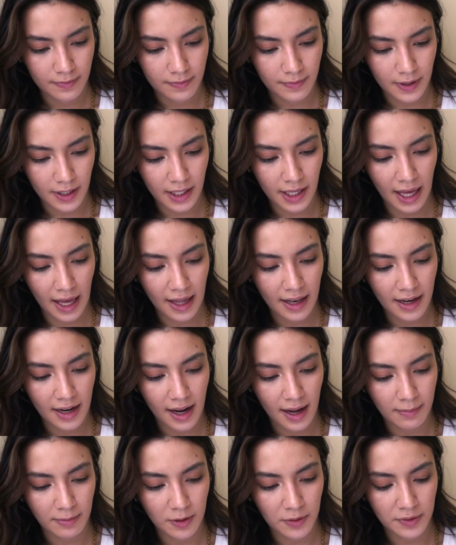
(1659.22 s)
Again,
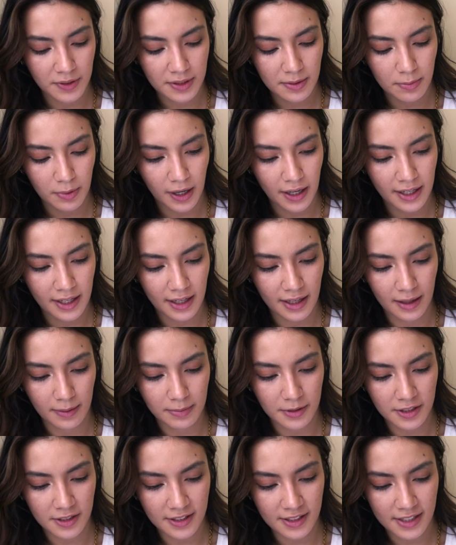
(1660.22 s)
I'm going to brighten it up
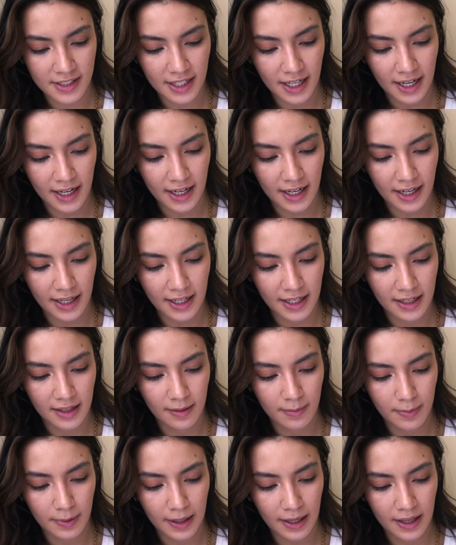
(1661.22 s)
just a
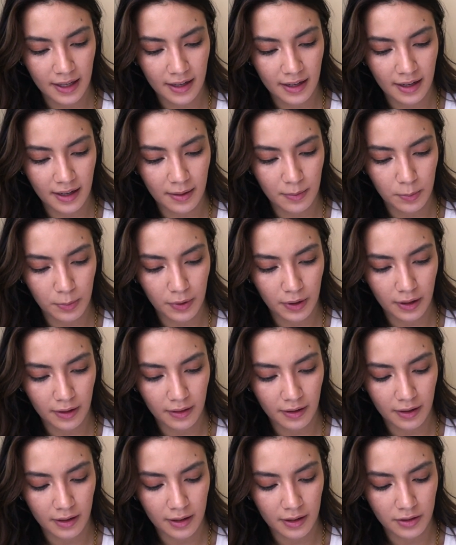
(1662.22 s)
tiny bit and bring
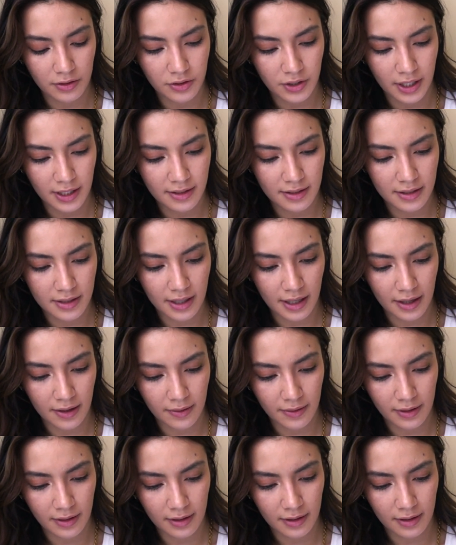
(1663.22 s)
the contrast
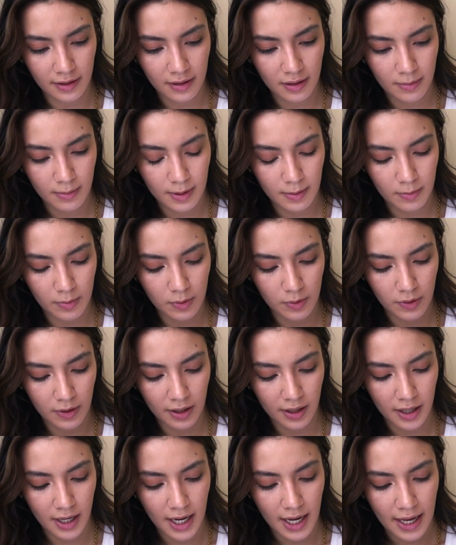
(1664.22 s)
down a little bit
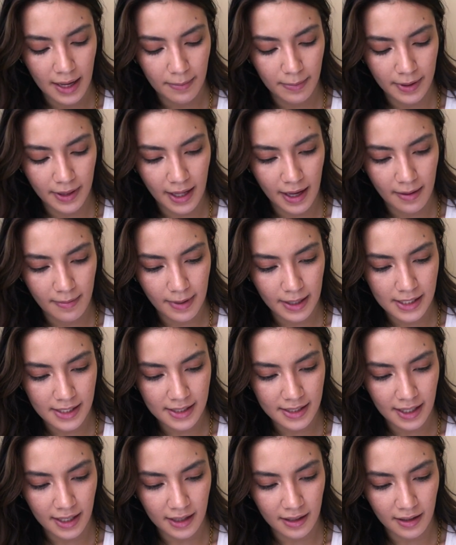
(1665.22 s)
more, but then my
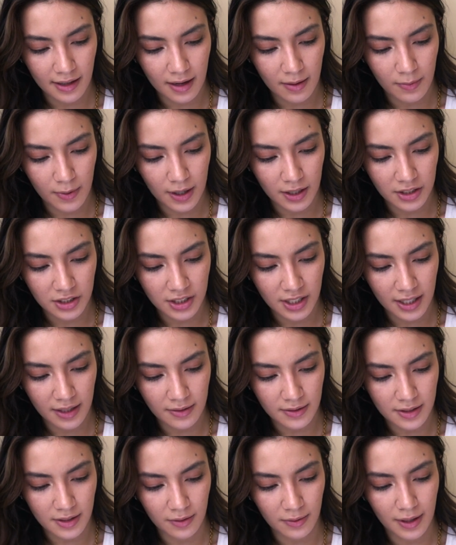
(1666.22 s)
skin got washed
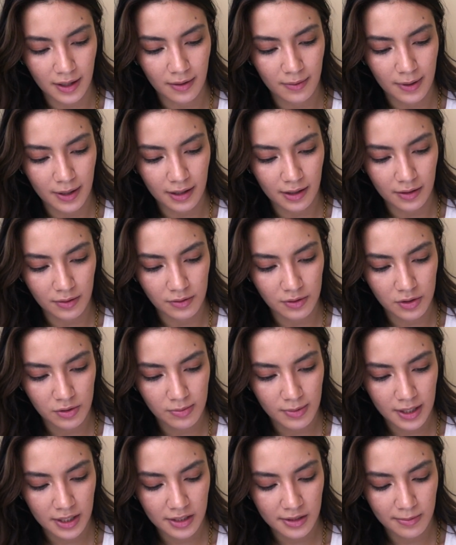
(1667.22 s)
out, so I don't want to go too
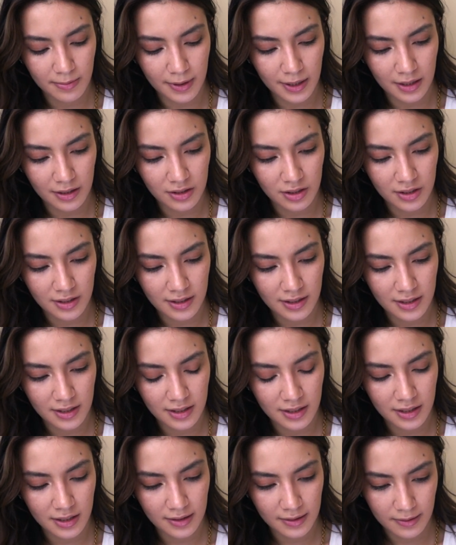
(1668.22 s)
much, but
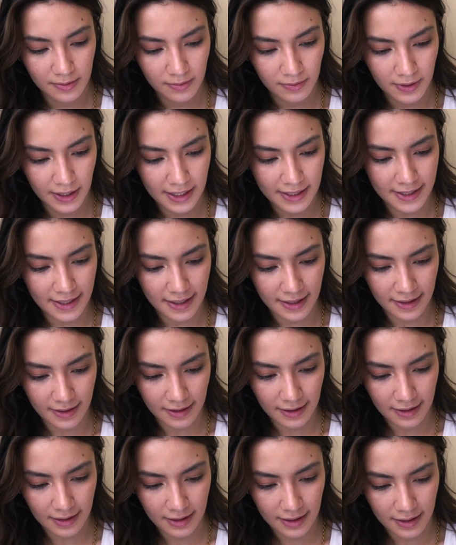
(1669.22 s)
just raise it a
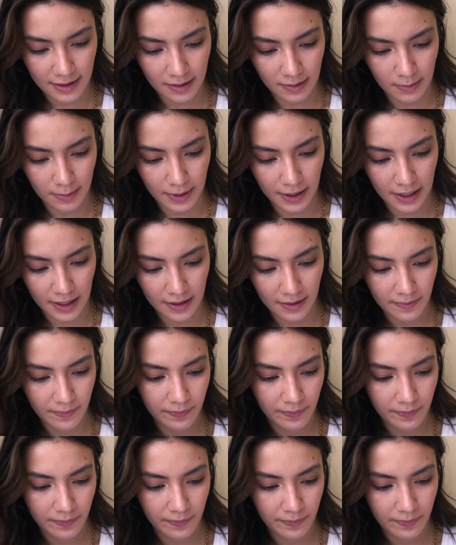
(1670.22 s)
little bit.